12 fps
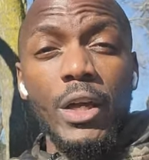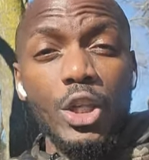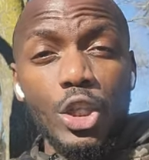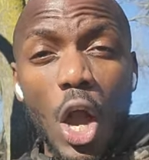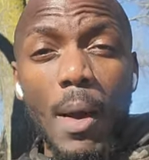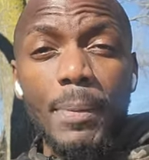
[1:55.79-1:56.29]

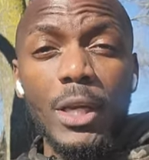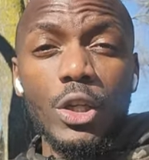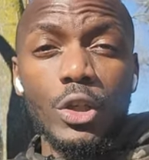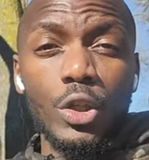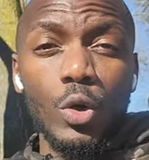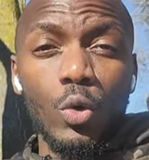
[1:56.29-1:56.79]
Sharpen
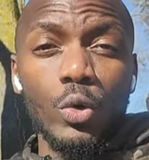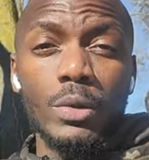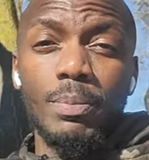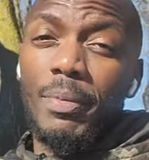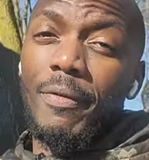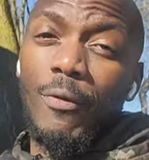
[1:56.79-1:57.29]
your
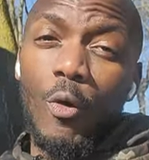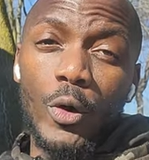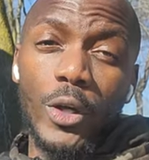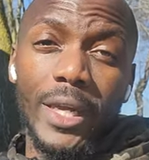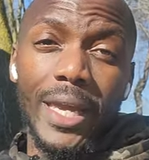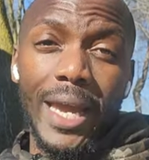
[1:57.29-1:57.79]
tools before
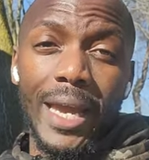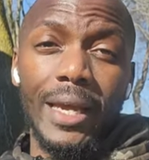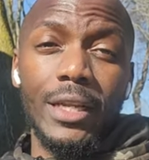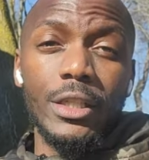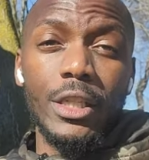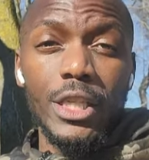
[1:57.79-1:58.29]
you
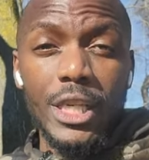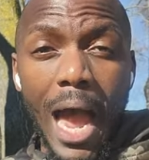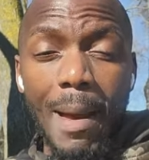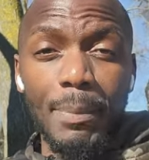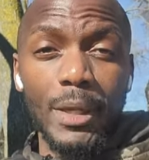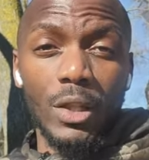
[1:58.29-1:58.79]
get to
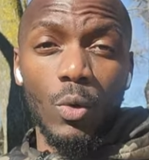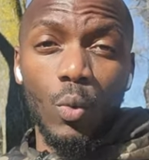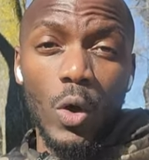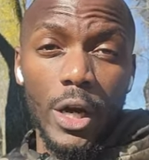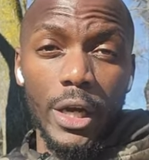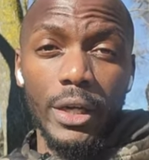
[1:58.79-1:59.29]
chopping the
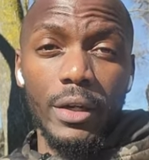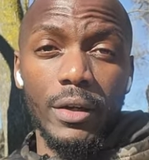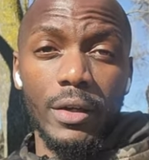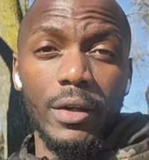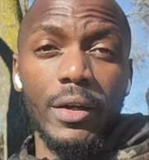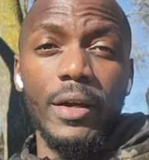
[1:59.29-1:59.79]
wood.
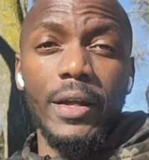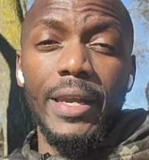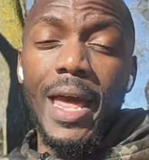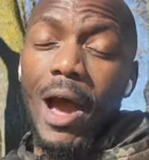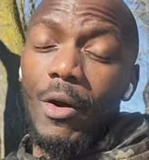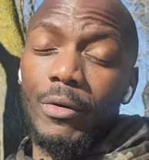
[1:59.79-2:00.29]

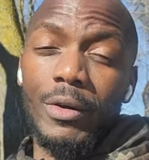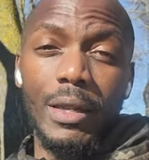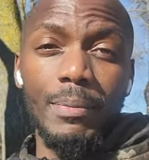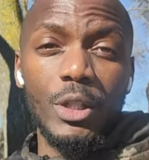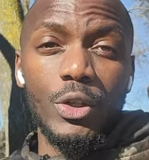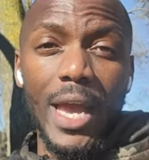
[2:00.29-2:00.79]
Now,
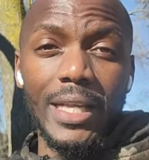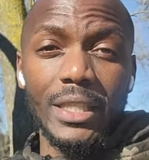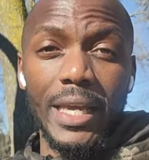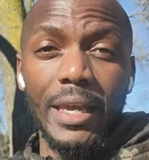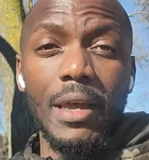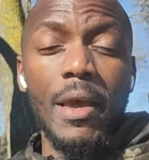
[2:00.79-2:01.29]
let me
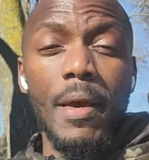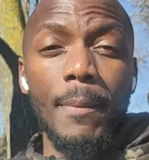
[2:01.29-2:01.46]
translate.